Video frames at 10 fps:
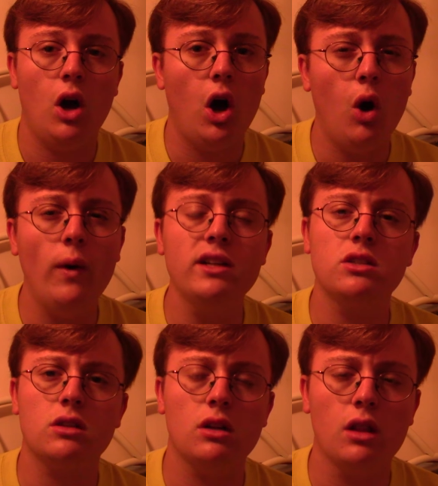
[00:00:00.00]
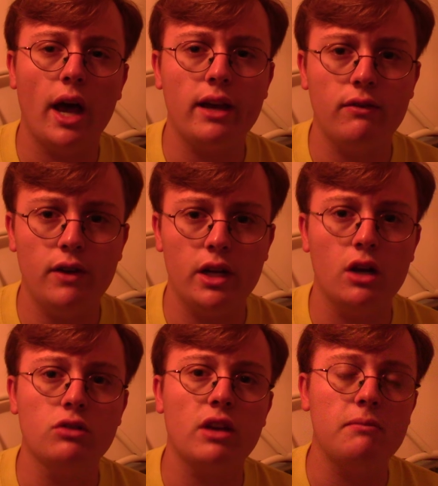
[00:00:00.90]
Always like
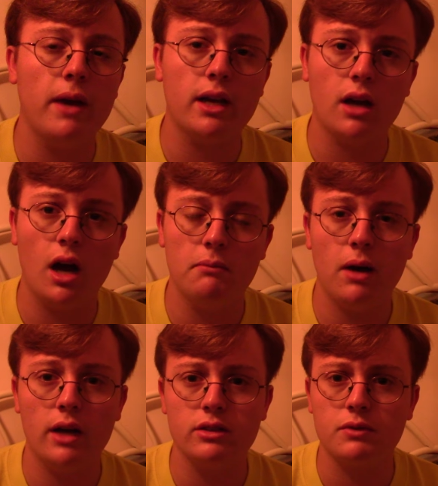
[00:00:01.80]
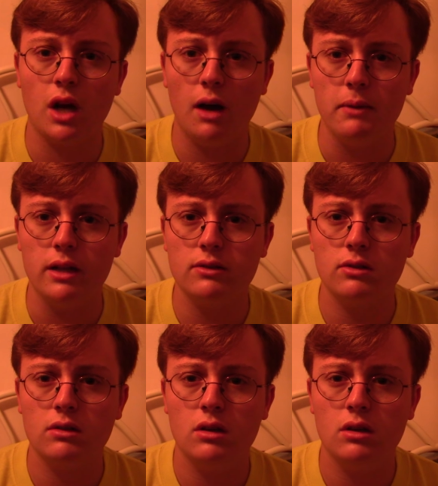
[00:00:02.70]
videos and make co positive comments.